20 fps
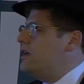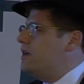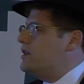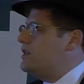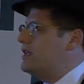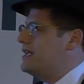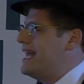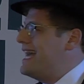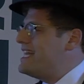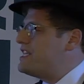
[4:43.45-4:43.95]

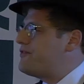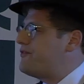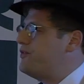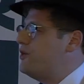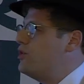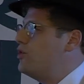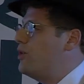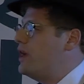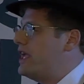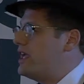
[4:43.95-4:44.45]
The last
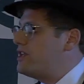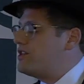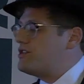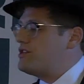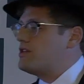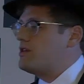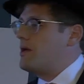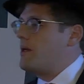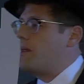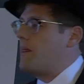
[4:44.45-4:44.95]
few
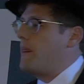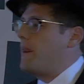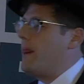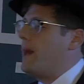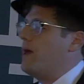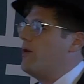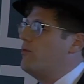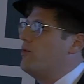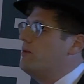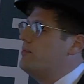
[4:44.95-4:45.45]
weeks,
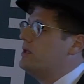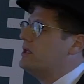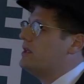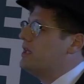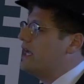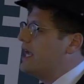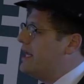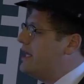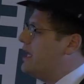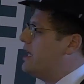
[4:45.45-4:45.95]
we've been
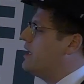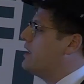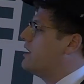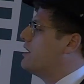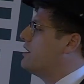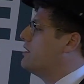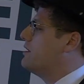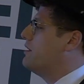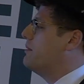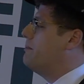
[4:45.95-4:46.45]

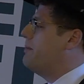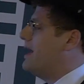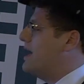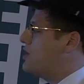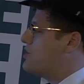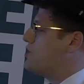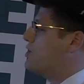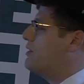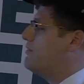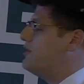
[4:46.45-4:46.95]
laning the
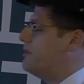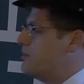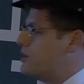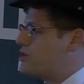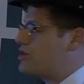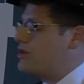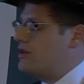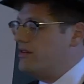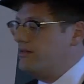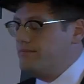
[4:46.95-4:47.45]
parsha of the
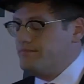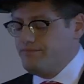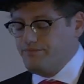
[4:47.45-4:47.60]
Mishkan.